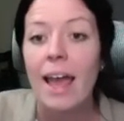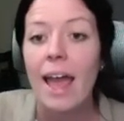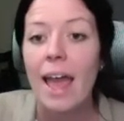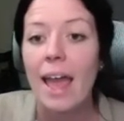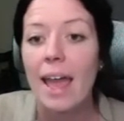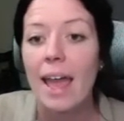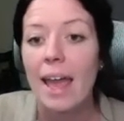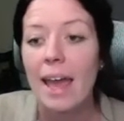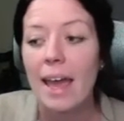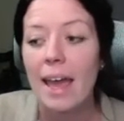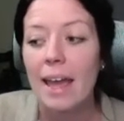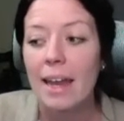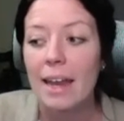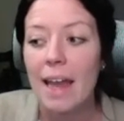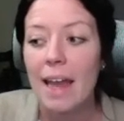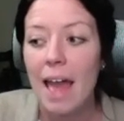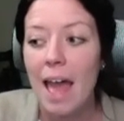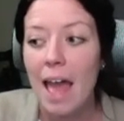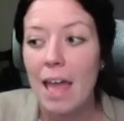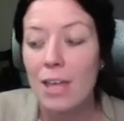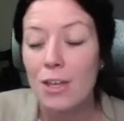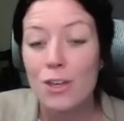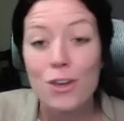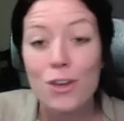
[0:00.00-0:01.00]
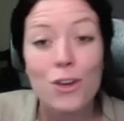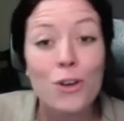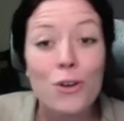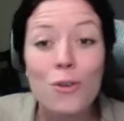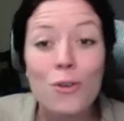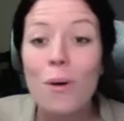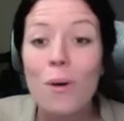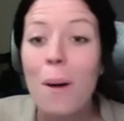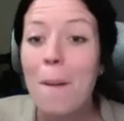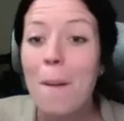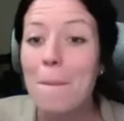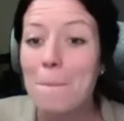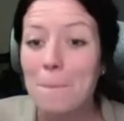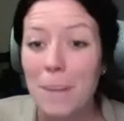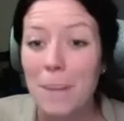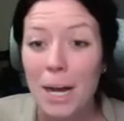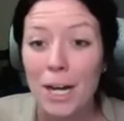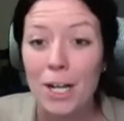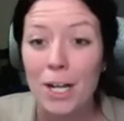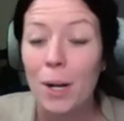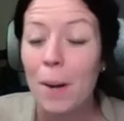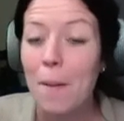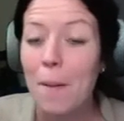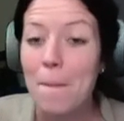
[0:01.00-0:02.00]
And you
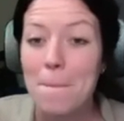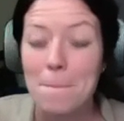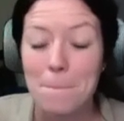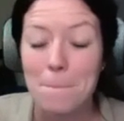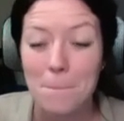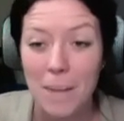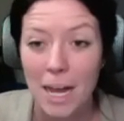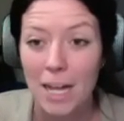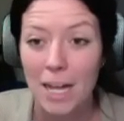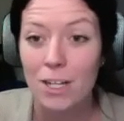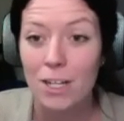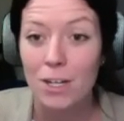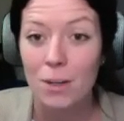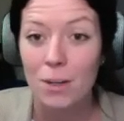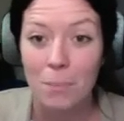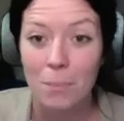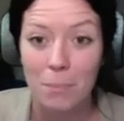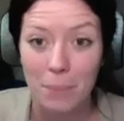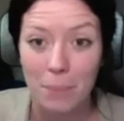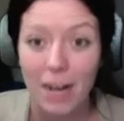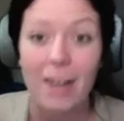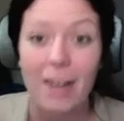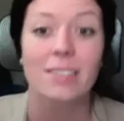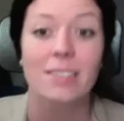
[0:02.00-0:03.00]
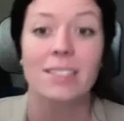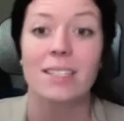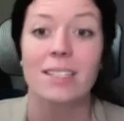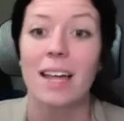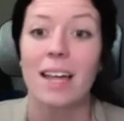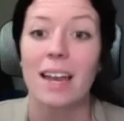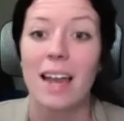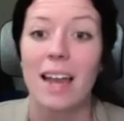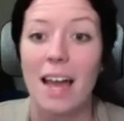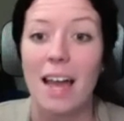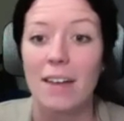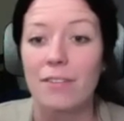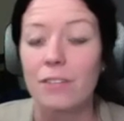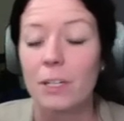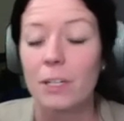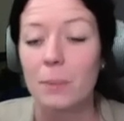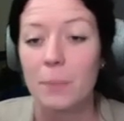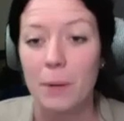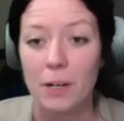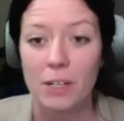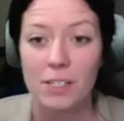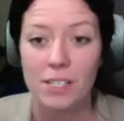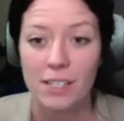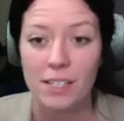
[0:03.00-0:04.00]
better bet your butt that every
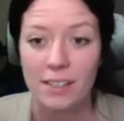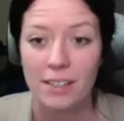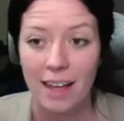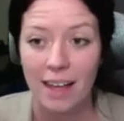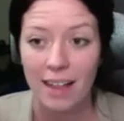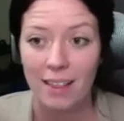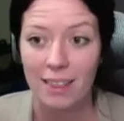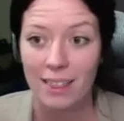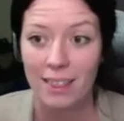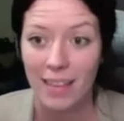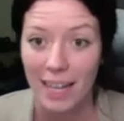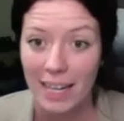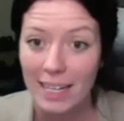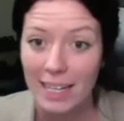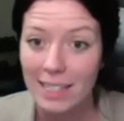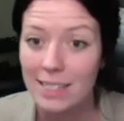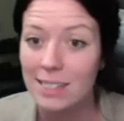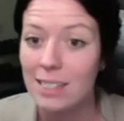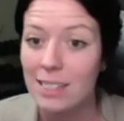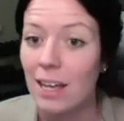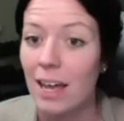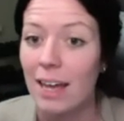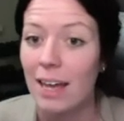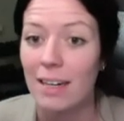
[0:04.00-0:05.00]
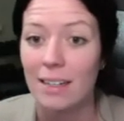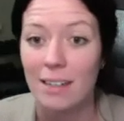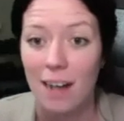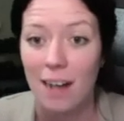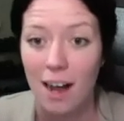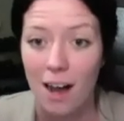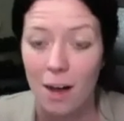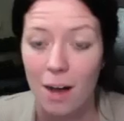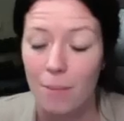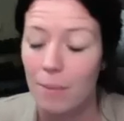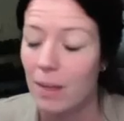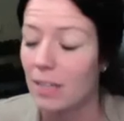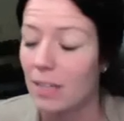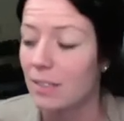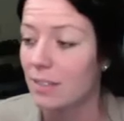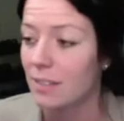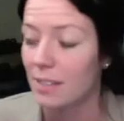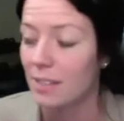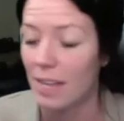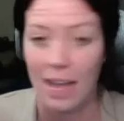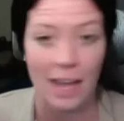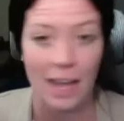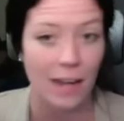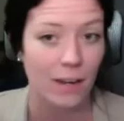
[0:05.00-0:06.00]
person that likes and comments
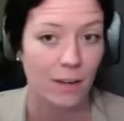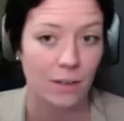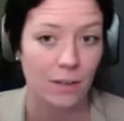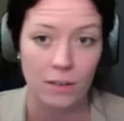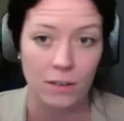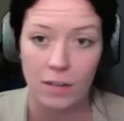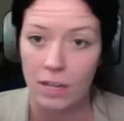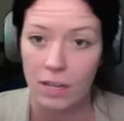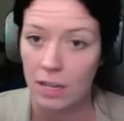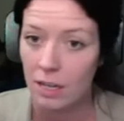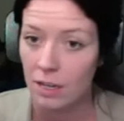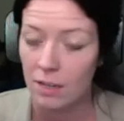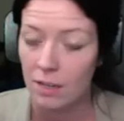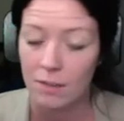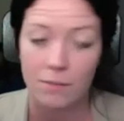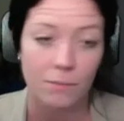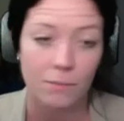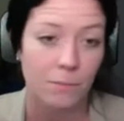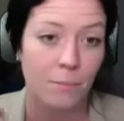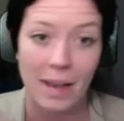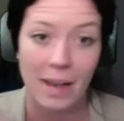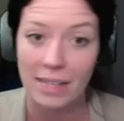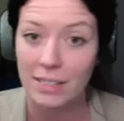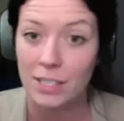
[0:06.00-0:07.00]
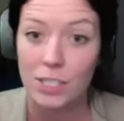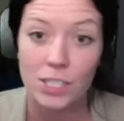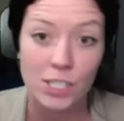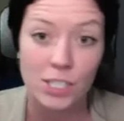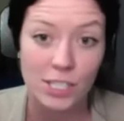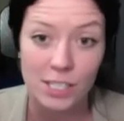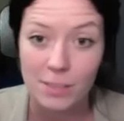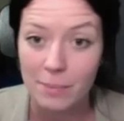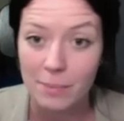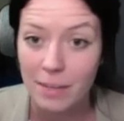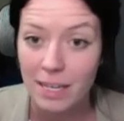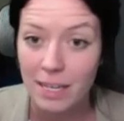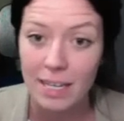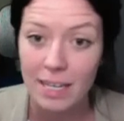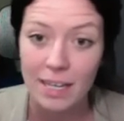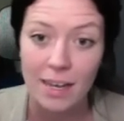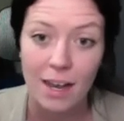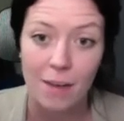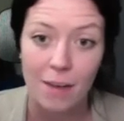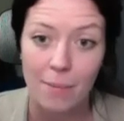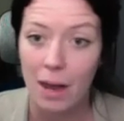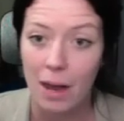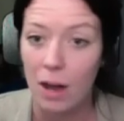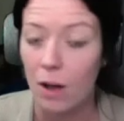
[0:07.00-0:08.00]
and messages me
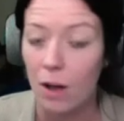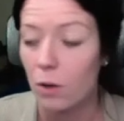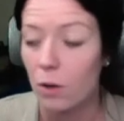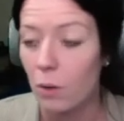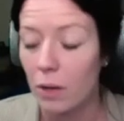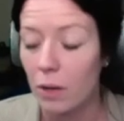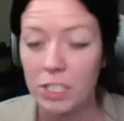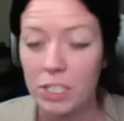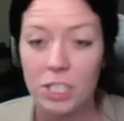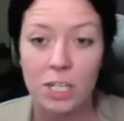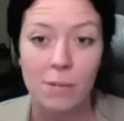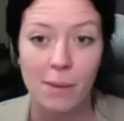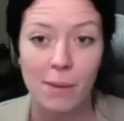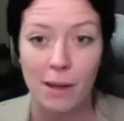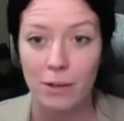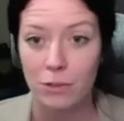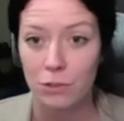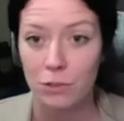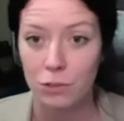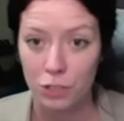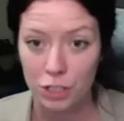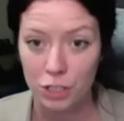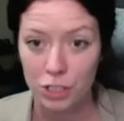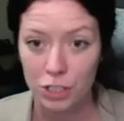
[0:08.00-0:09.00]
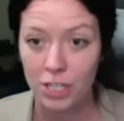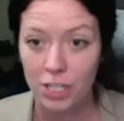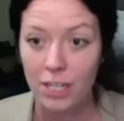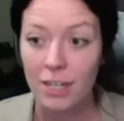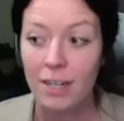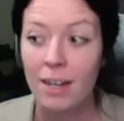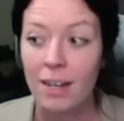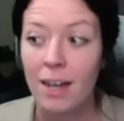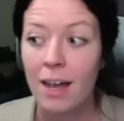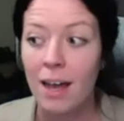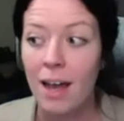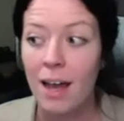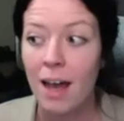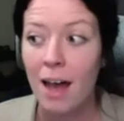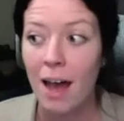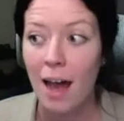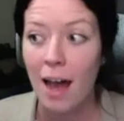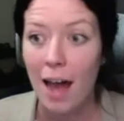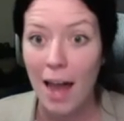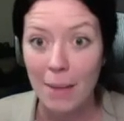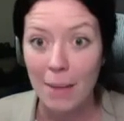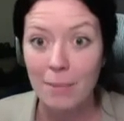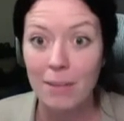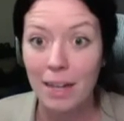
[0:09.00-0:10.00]
about a question about nutrition,
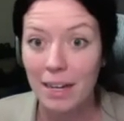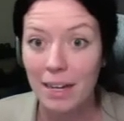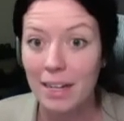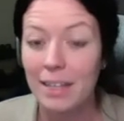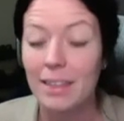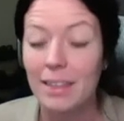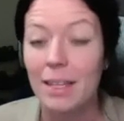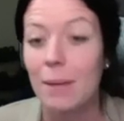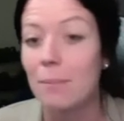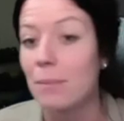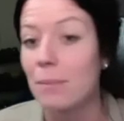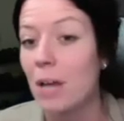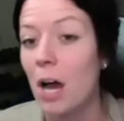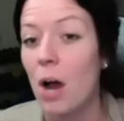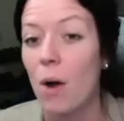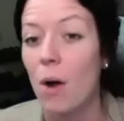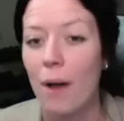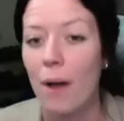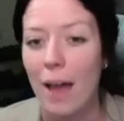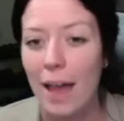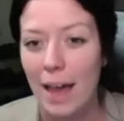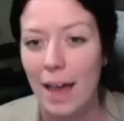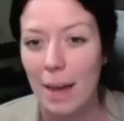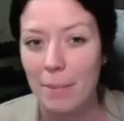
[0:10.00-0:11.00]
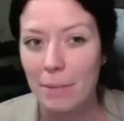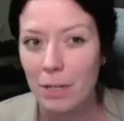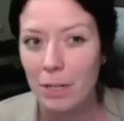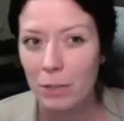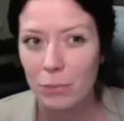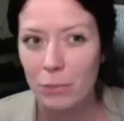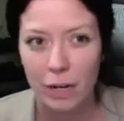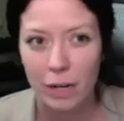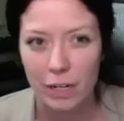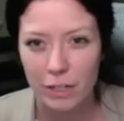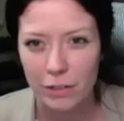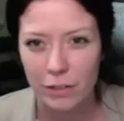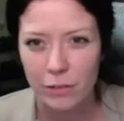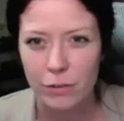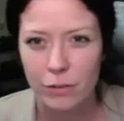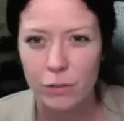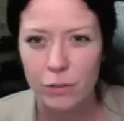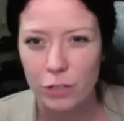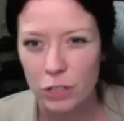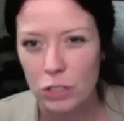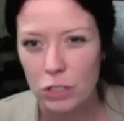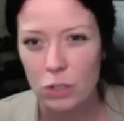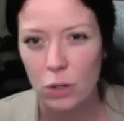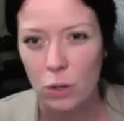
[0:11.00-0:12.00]
I'm letting them know, hey, I'm going to run a
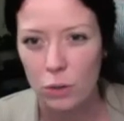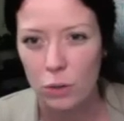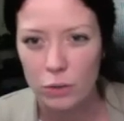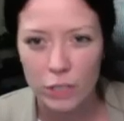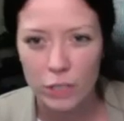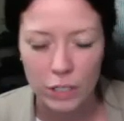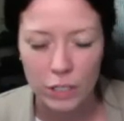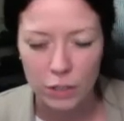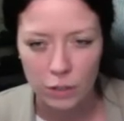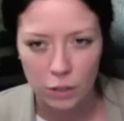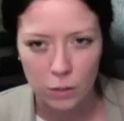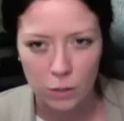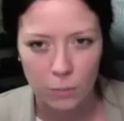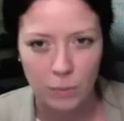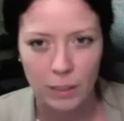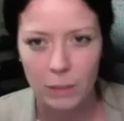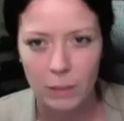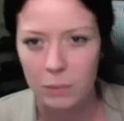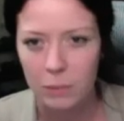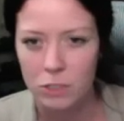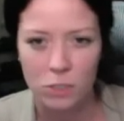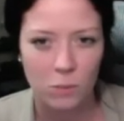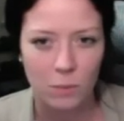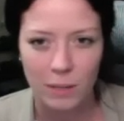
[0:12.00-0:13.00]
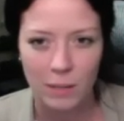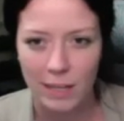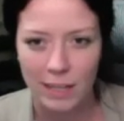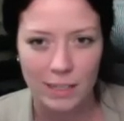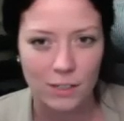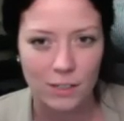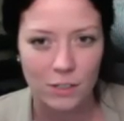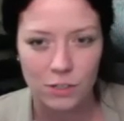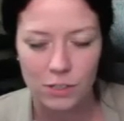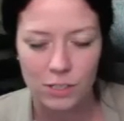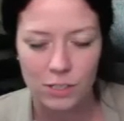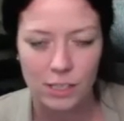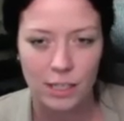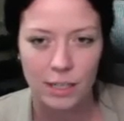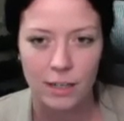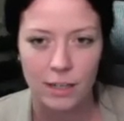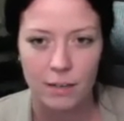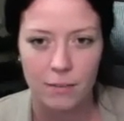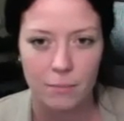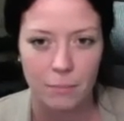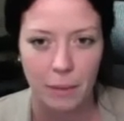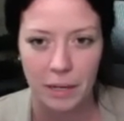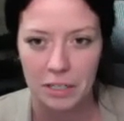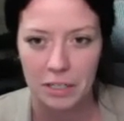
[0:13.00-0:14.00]
nutrition only group. Like, would you be interested
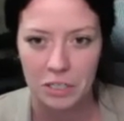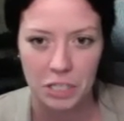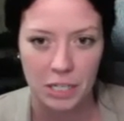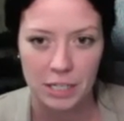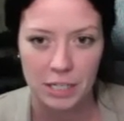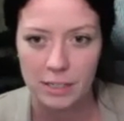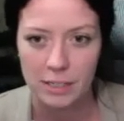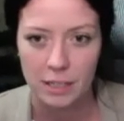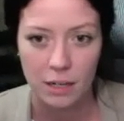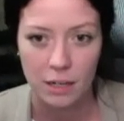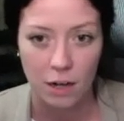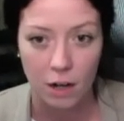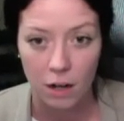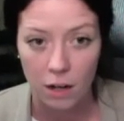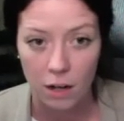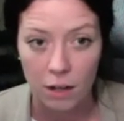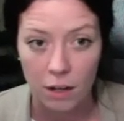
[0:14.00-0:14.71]
by chance at all?